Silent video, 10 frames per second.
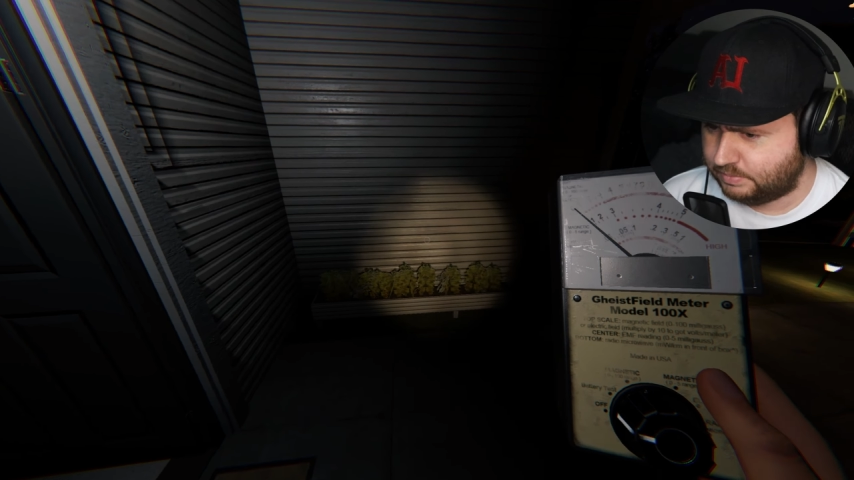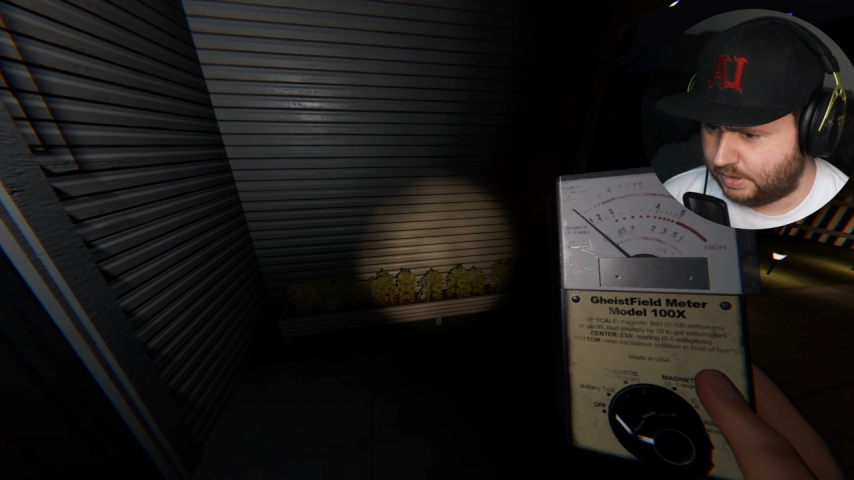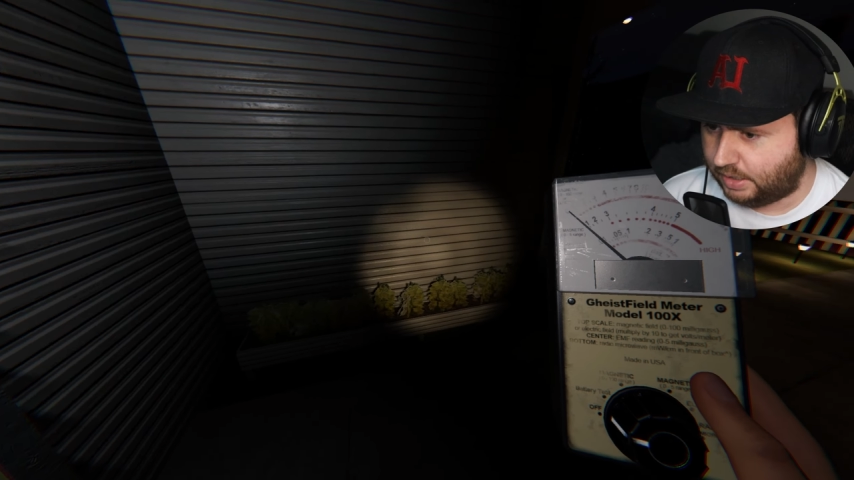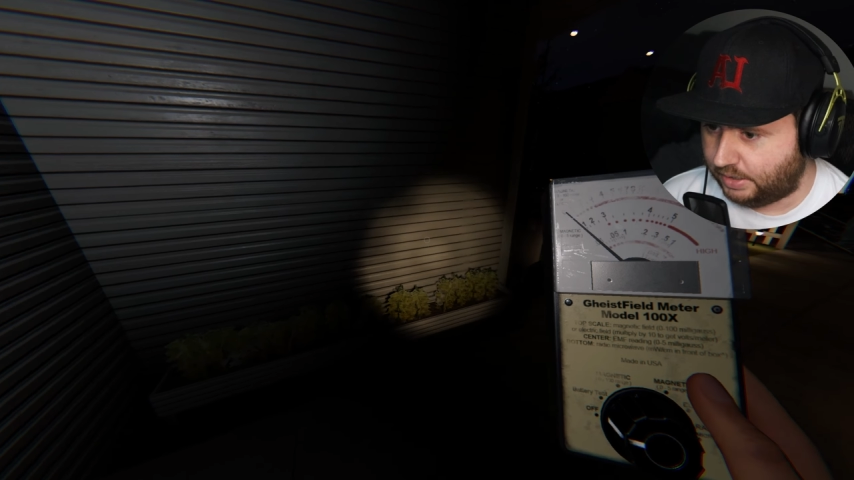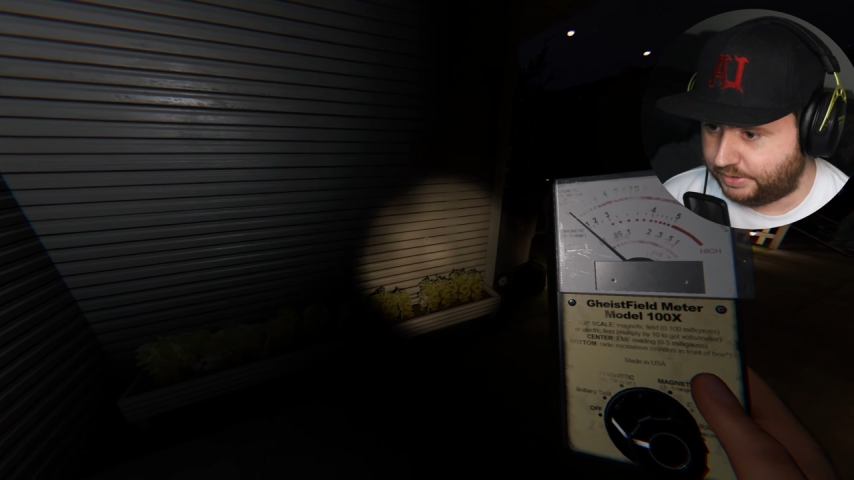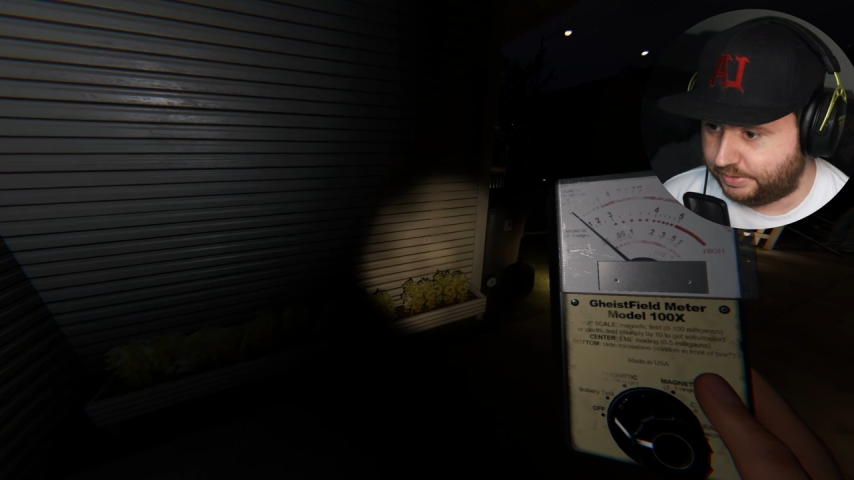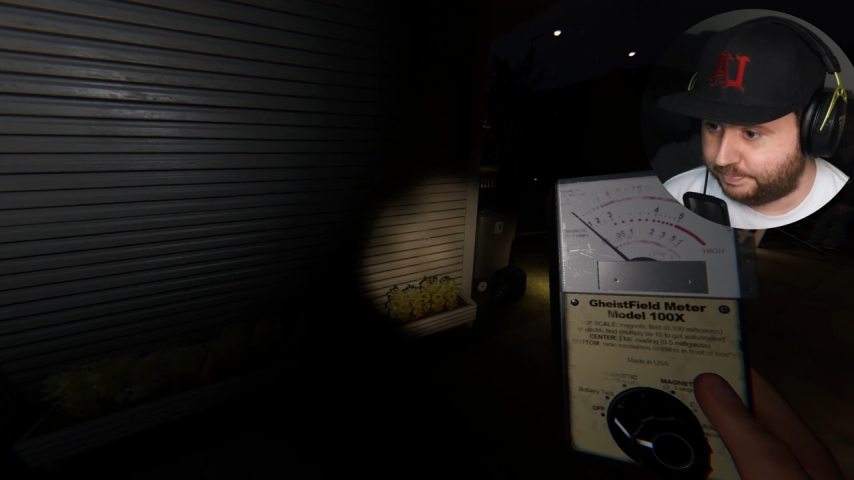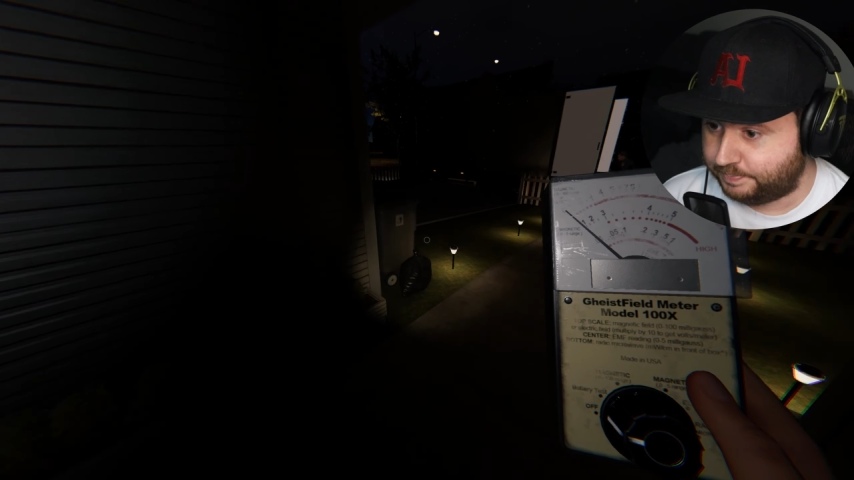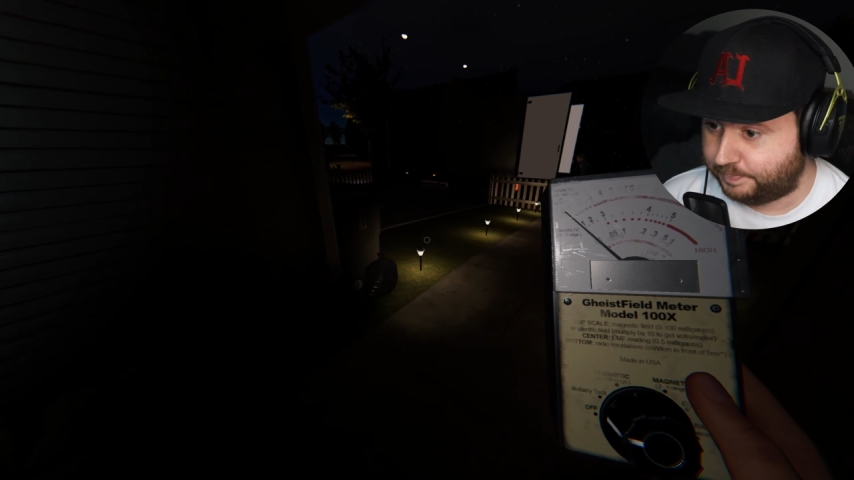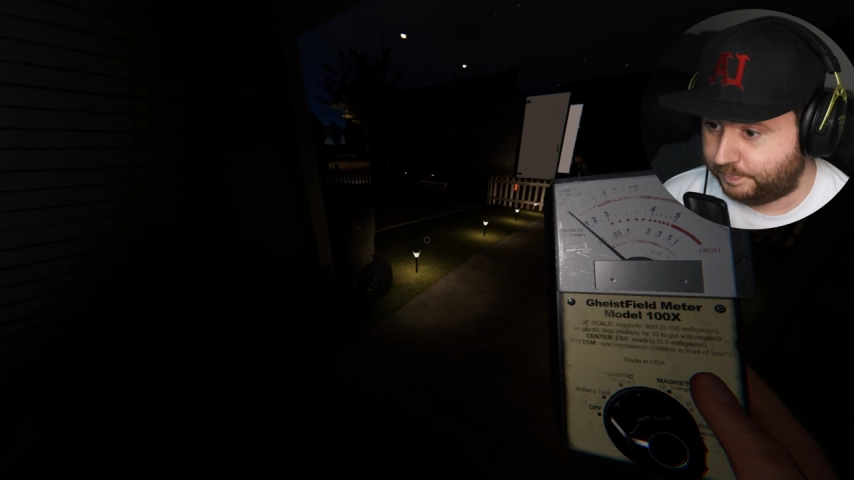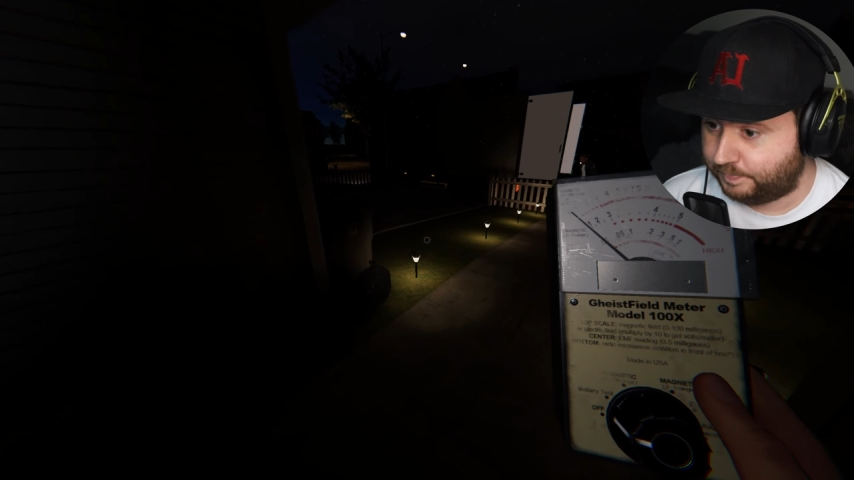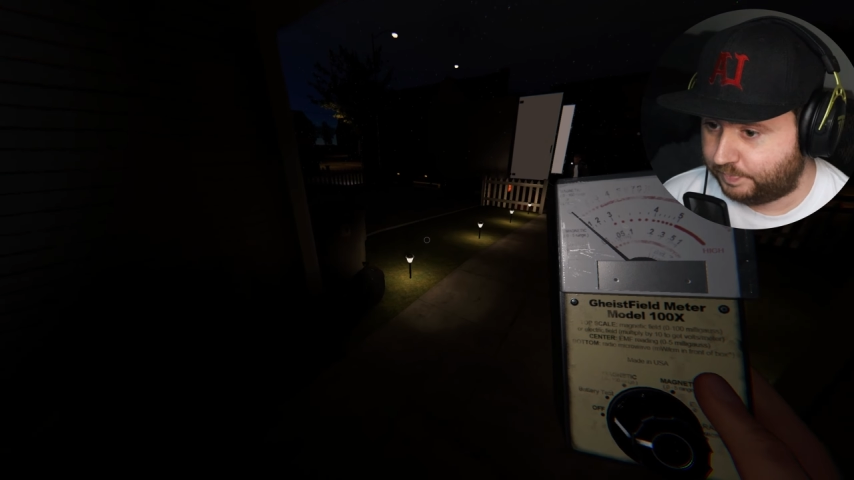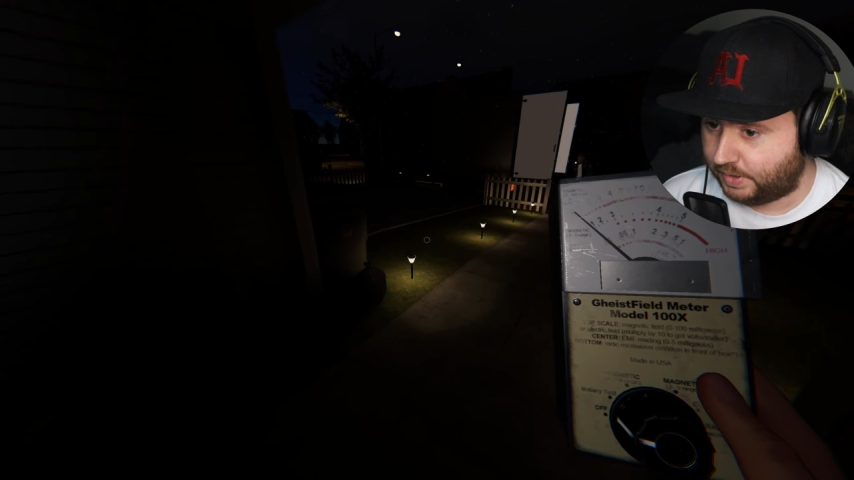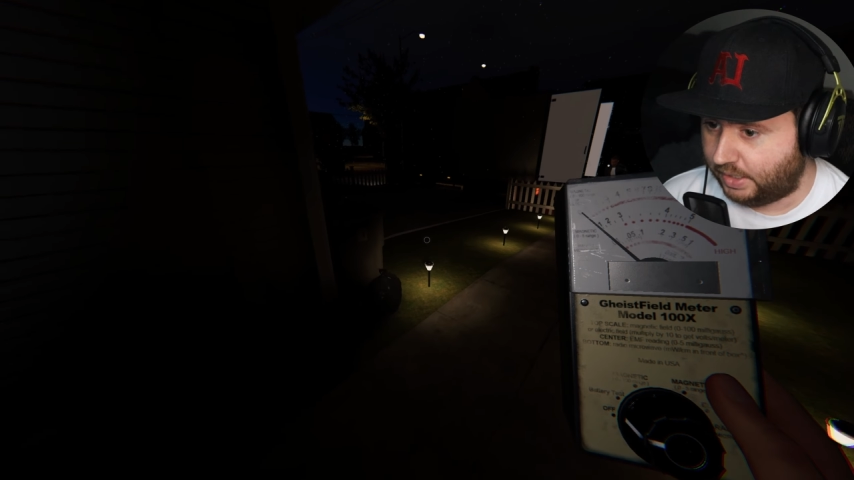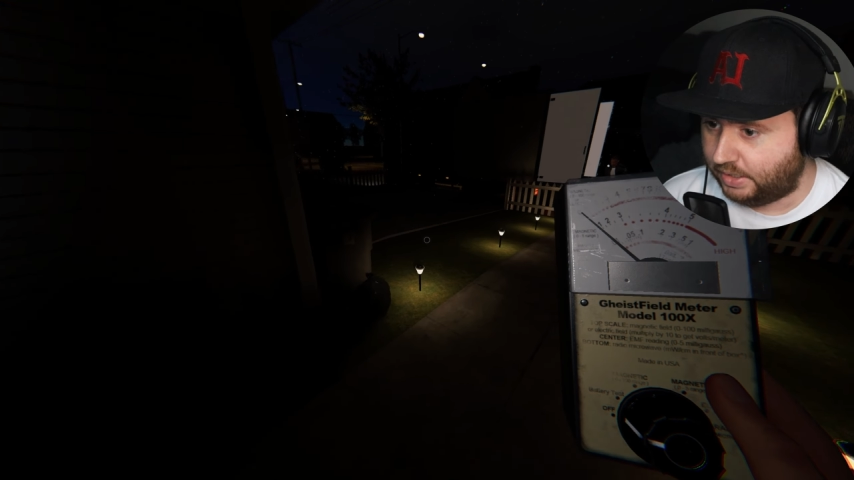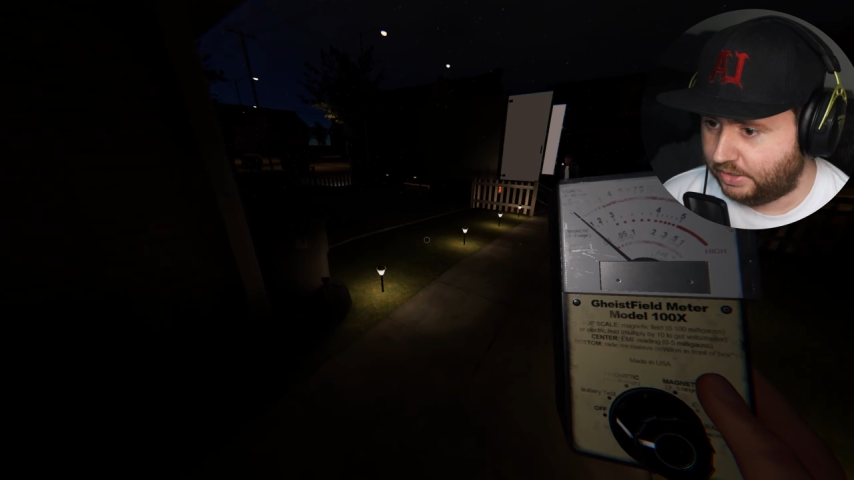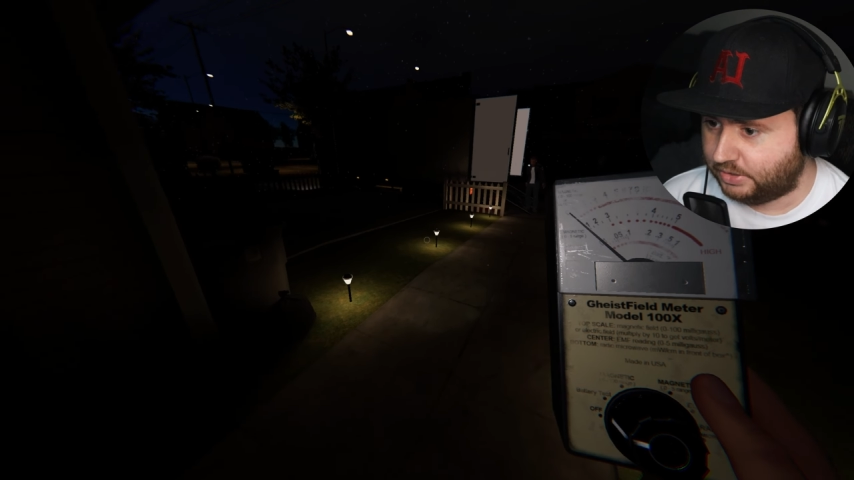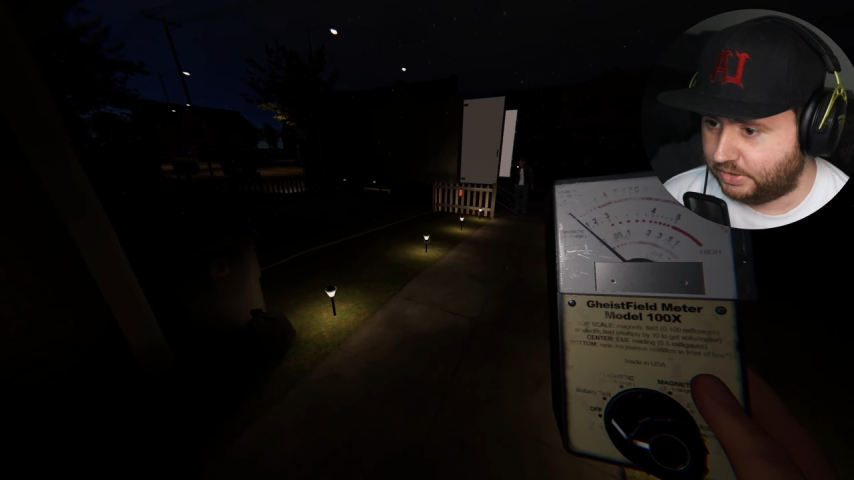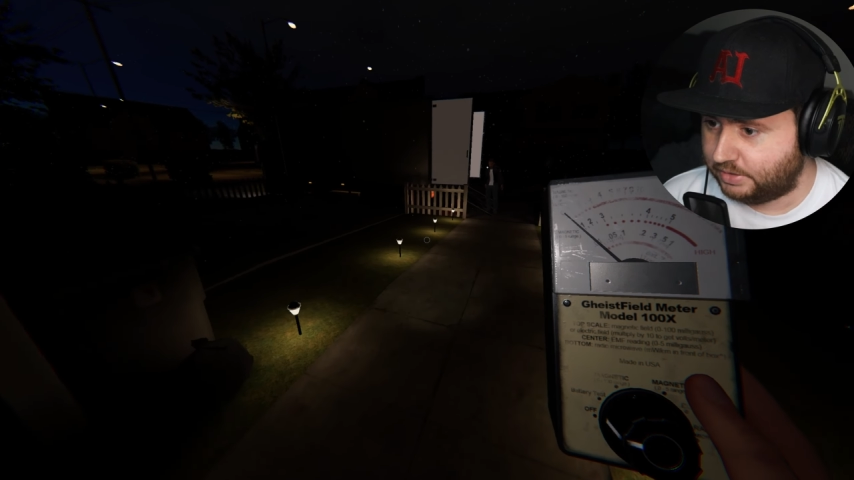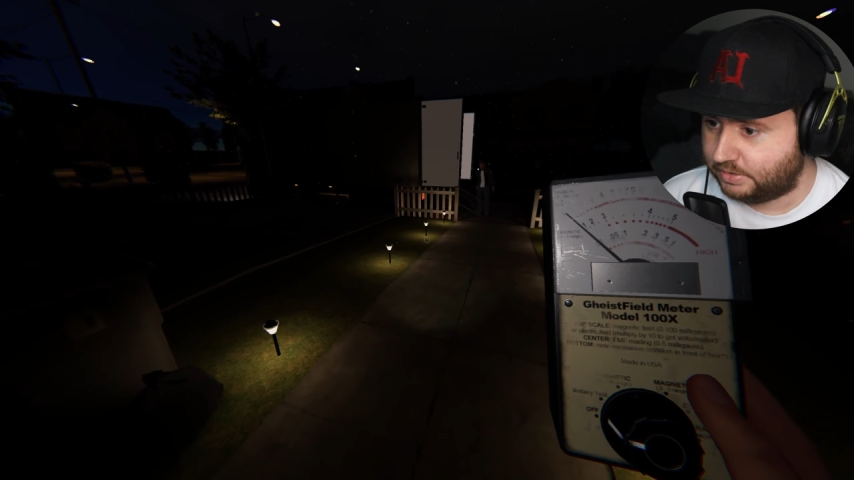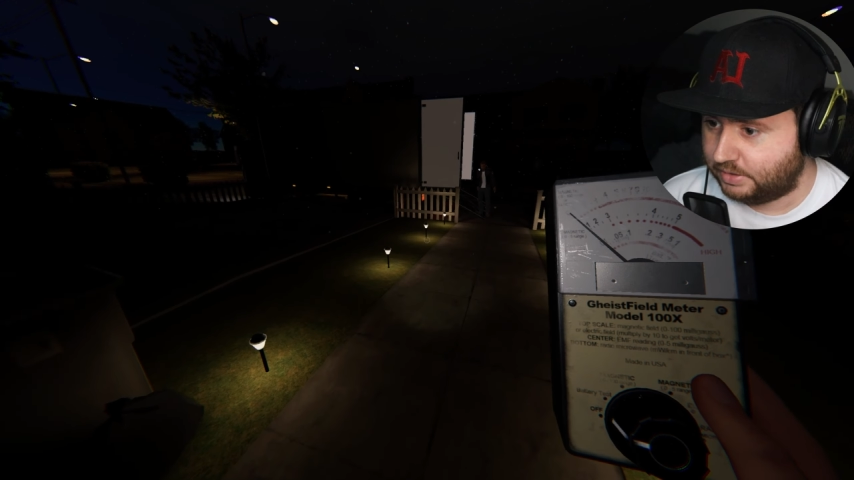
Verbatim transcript: I yep. I hid in it.